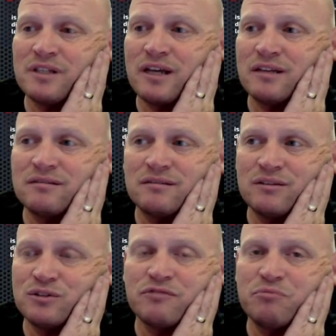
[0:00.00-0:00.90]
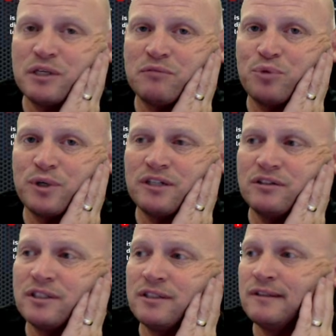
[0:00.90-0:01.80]
That those have been pretty
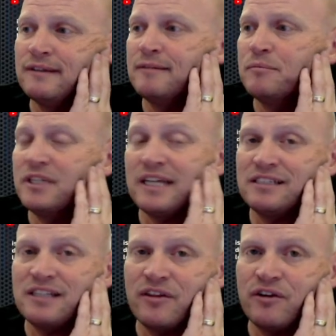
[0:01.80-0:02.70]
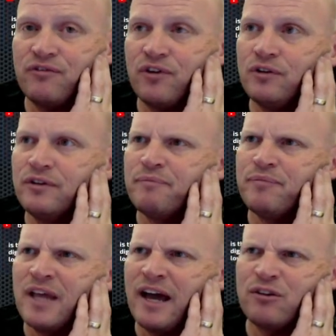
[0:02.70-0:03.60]
good, but that's not their fault.
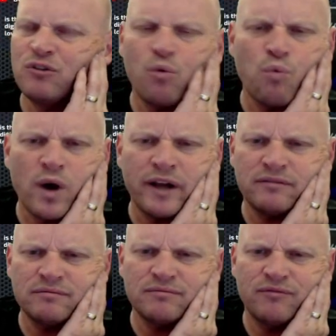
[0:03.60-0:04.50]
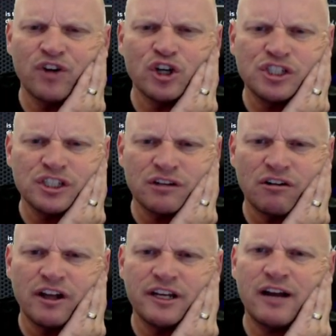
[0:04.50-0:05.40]
I don't know what version
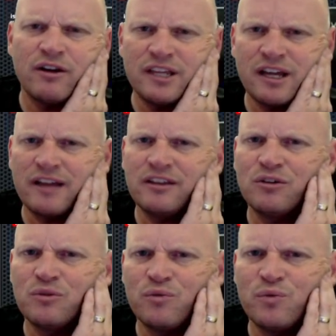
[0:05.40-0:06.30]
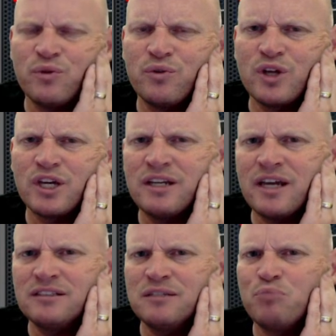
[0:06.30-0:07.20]
they're on now. I think you know the, the, the
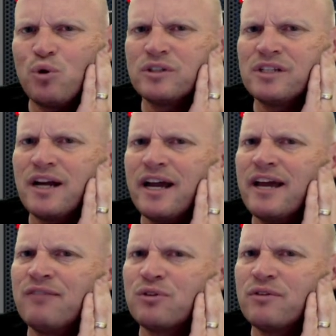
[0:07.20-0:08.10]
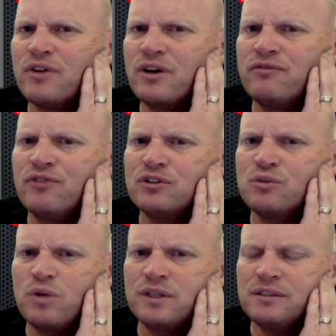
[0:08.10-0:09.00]
Konnected boards that I have are the very
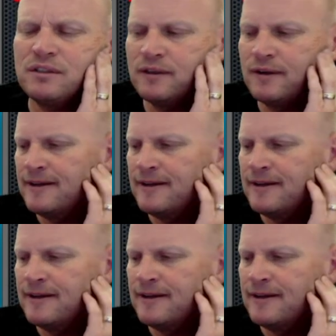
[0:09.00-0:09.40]
first ones.